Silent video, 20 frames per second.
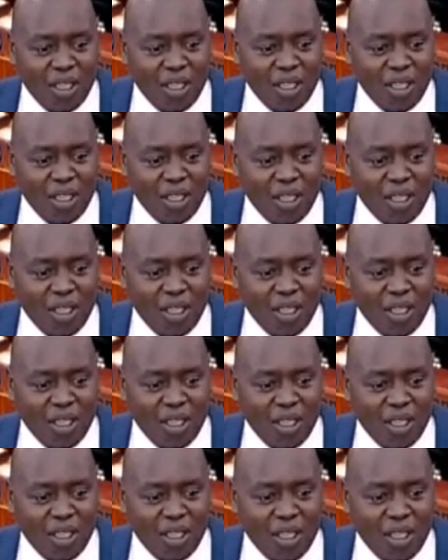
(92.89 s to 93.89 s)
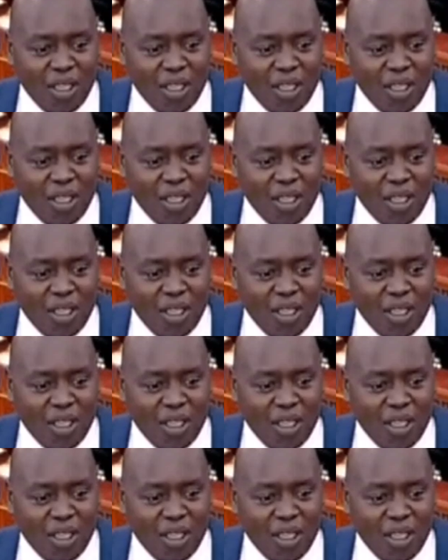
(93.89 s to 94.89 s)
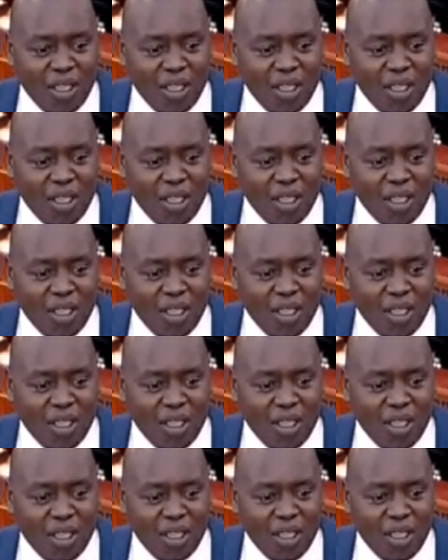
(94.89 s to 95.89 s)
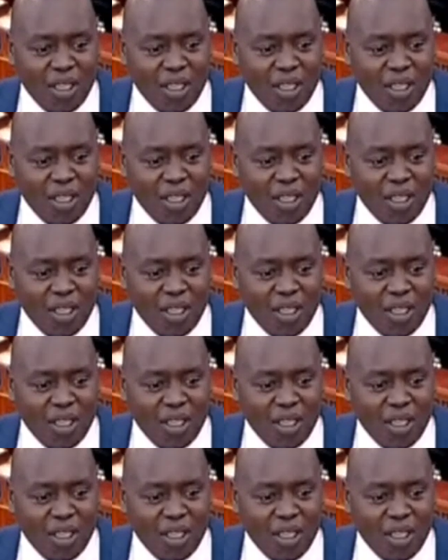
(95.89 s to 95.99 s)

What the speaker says: (no one is talking)